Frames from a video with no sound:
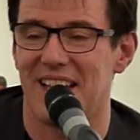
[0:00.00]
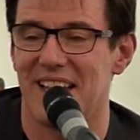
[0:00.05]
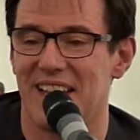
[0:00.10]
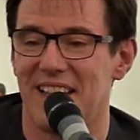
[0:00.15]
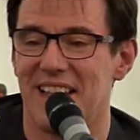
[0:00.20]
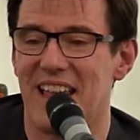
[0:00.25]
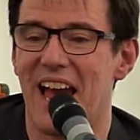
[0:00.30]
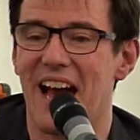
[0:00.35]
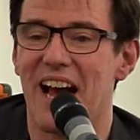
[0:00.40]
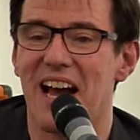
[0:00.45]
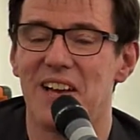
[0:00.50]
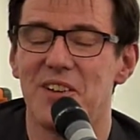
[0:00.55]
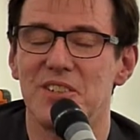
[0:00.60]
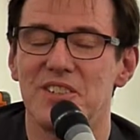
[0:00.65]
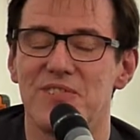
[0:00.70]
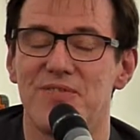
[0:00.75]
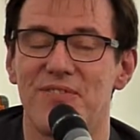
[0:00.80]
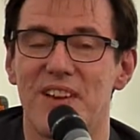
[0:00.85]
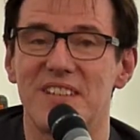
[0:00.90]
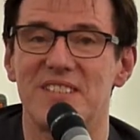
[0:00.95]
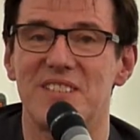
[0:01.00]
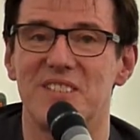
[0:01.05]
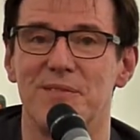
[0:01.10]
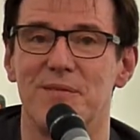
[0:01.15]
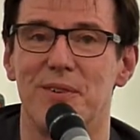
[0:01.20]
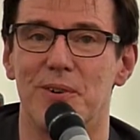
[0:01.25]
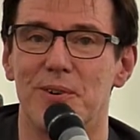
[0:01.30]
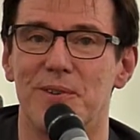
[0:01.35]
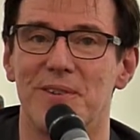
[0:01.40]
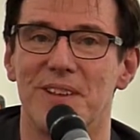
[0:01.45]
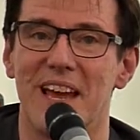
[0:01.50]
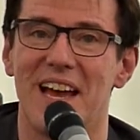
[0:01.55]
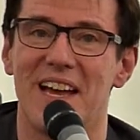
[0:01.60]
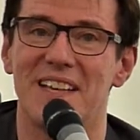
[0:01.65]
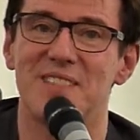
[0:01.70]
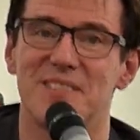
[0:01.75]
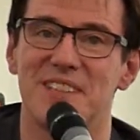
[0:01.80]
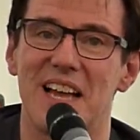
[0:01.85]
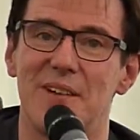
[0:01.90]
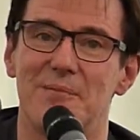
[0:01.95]
The Aarhus Festival,
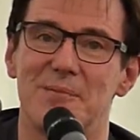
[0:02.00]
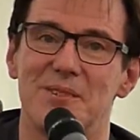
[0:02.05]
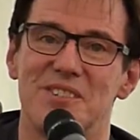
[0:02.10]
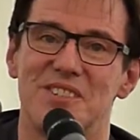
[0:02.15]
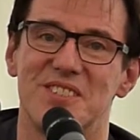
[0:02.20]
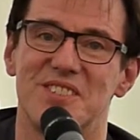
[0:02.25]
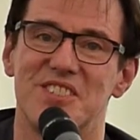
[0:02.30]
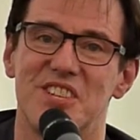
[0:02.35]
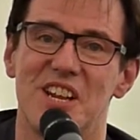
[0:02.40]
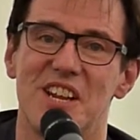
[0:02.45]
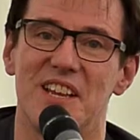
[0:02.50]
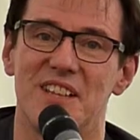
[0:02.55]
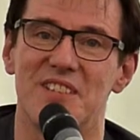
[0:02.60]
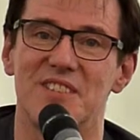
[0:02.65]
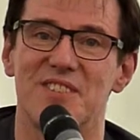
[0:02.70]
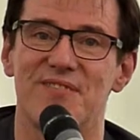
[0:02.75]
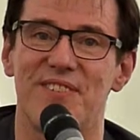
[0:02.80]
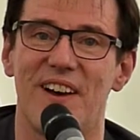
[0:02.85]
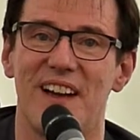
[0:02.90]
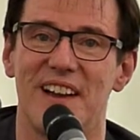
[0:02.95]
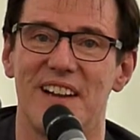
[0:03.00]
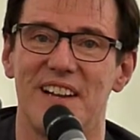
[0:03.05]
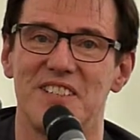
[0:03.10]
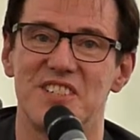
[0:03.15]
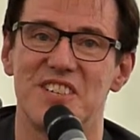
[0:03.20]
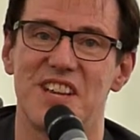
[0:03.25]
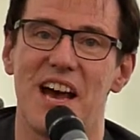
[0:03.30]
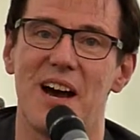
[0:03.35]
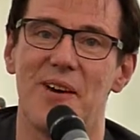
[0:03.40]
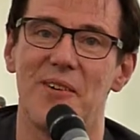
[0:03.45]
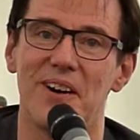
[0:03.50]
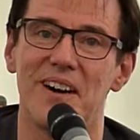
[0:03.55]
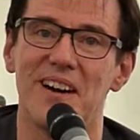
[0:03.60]
yes, that was Gillian's finest hour.